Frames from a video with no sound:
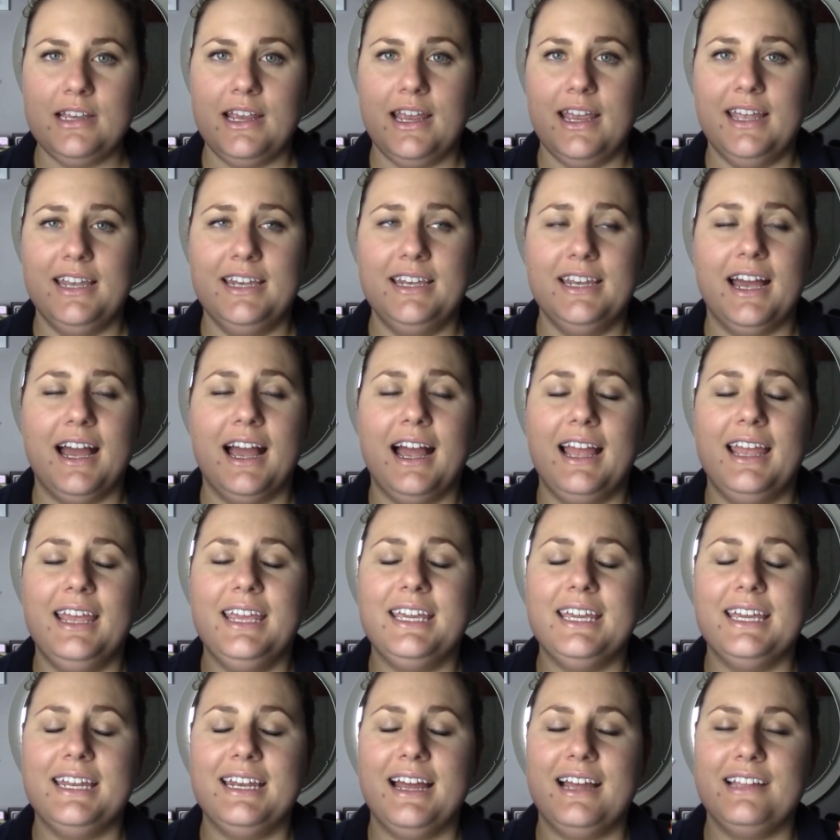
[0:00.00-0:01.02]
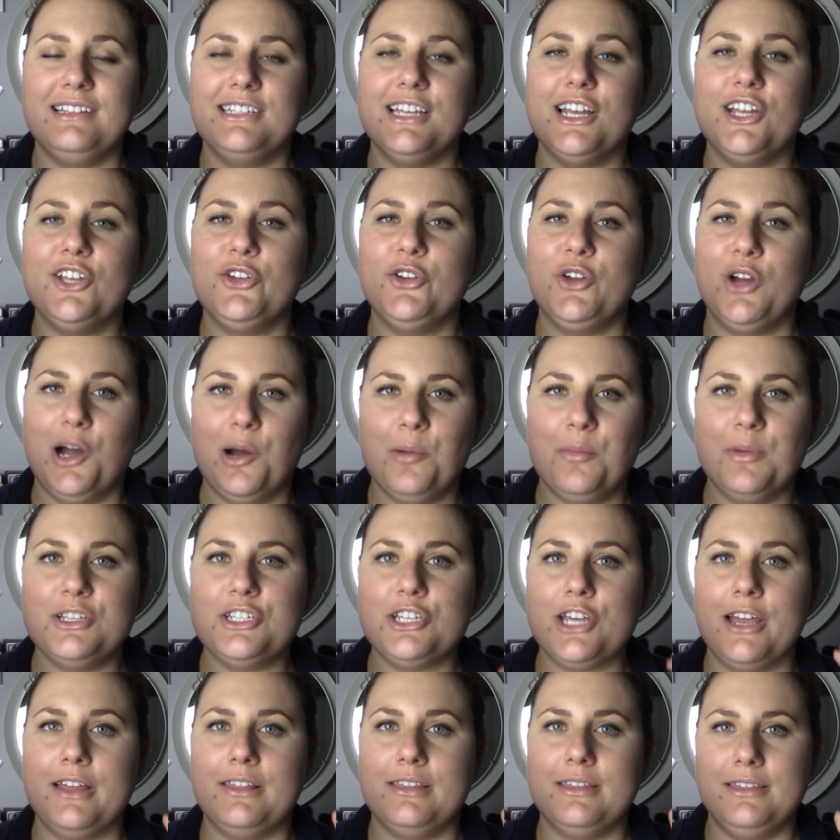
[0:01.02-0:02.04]
and I cannot tell you how
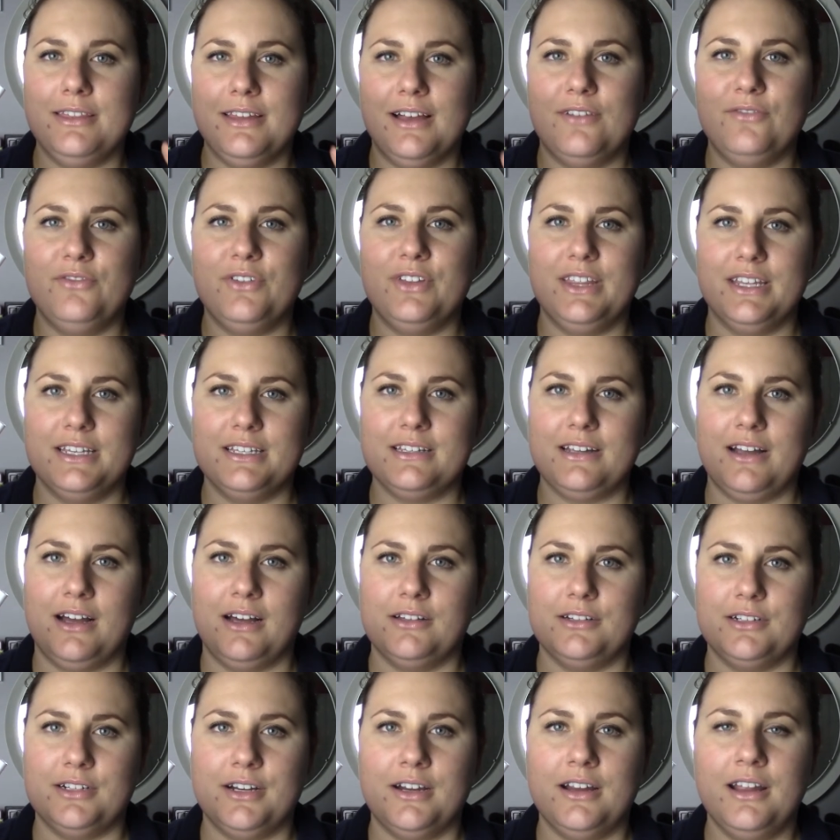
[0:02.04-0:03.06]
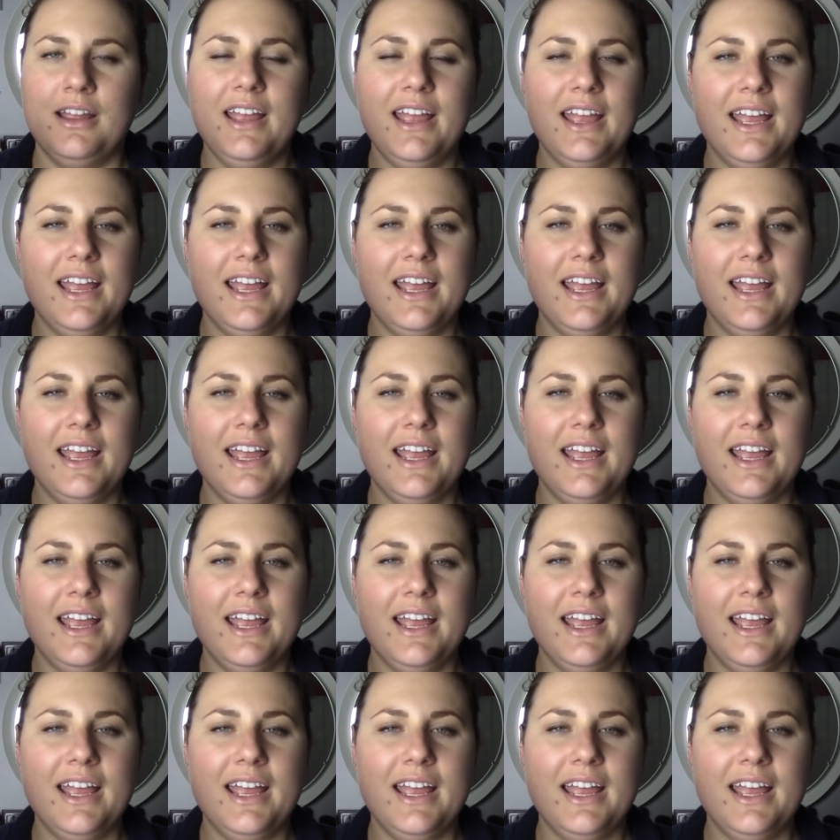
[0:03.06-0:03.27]
much I loved this color.